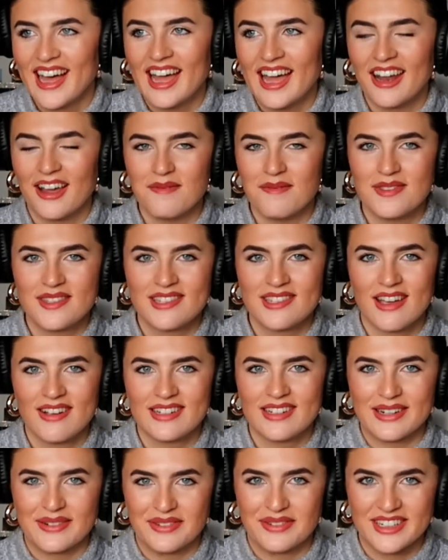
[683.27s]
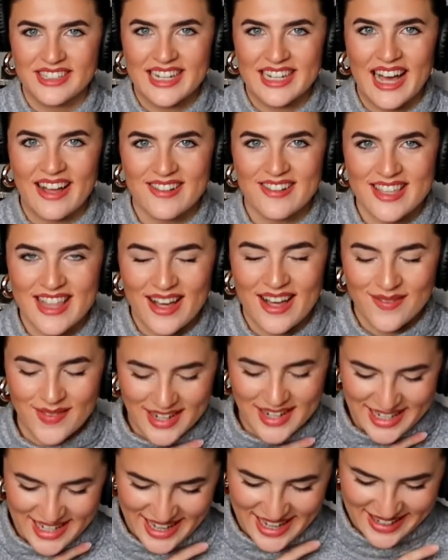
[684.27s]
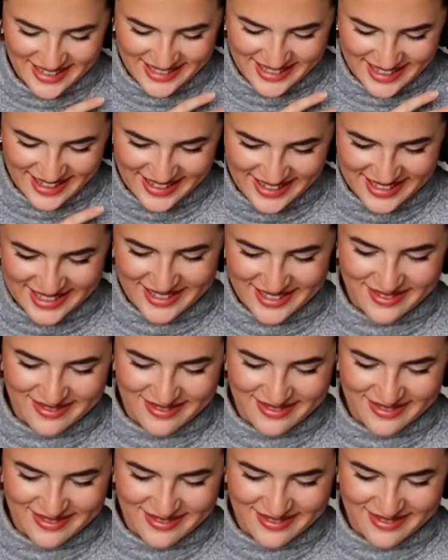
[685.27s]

And I'm so different now to that video, so